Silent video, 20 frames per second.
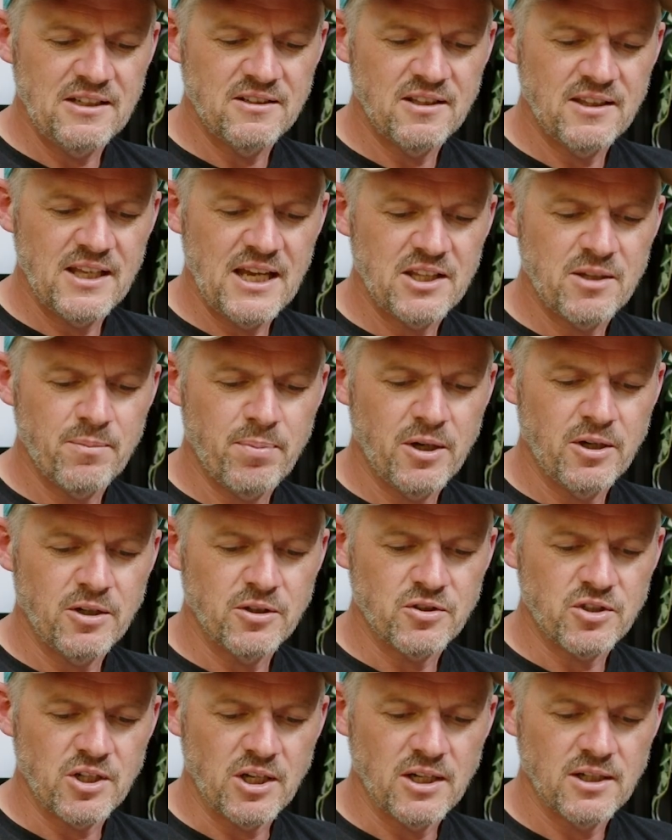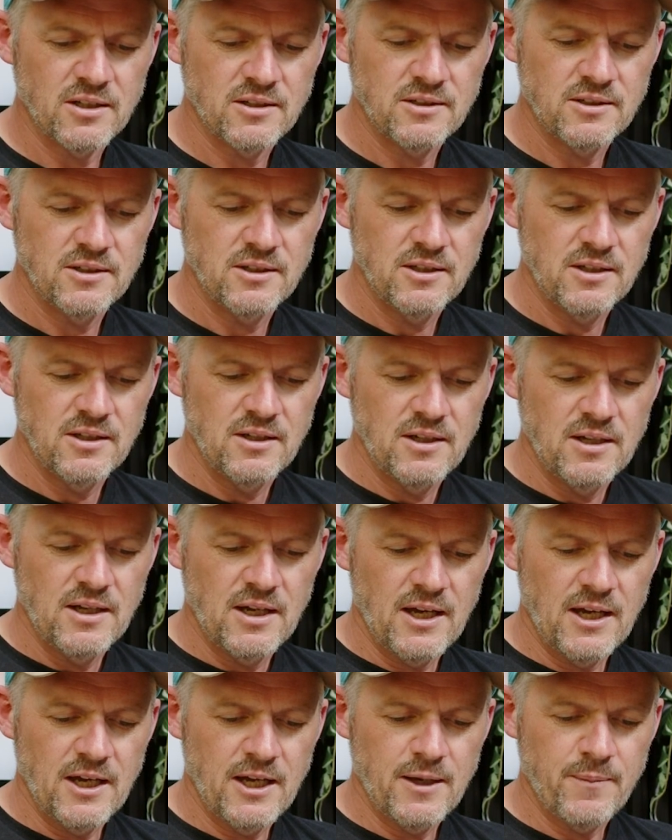to their departure.
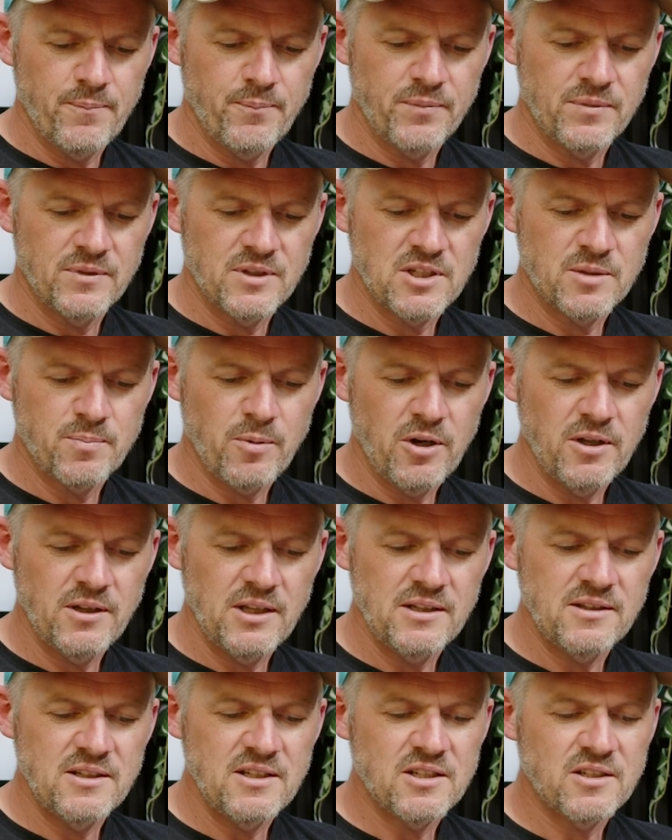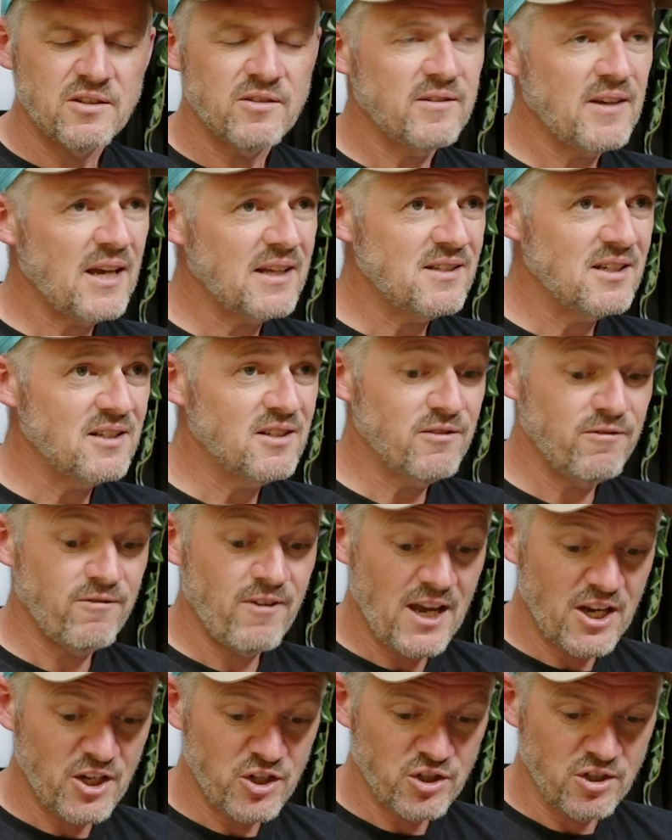Despite their
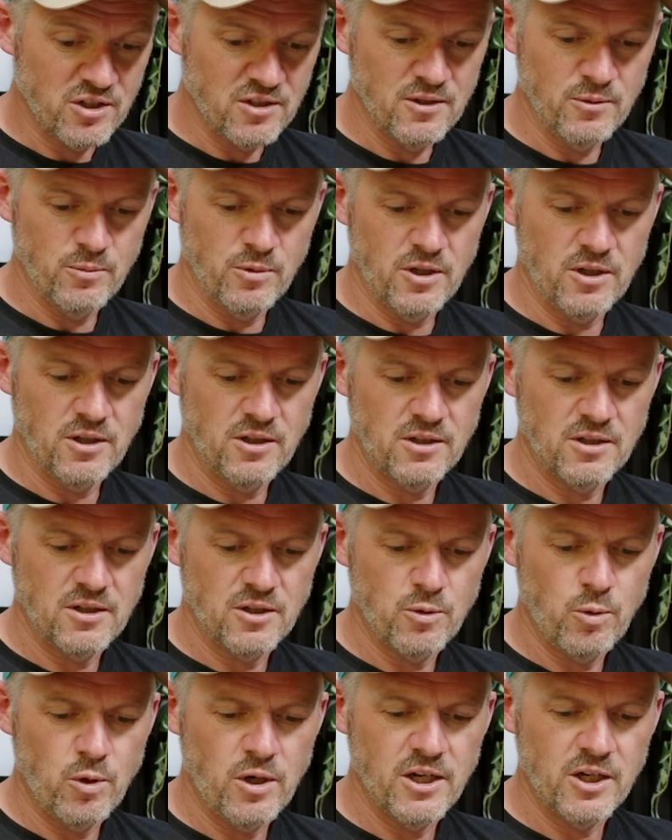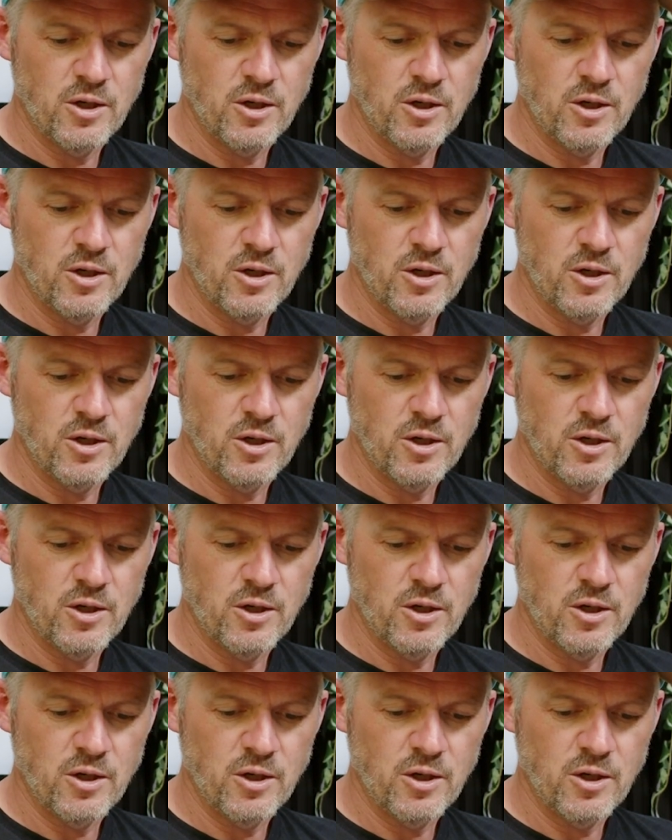dissatisfaction at work, quiet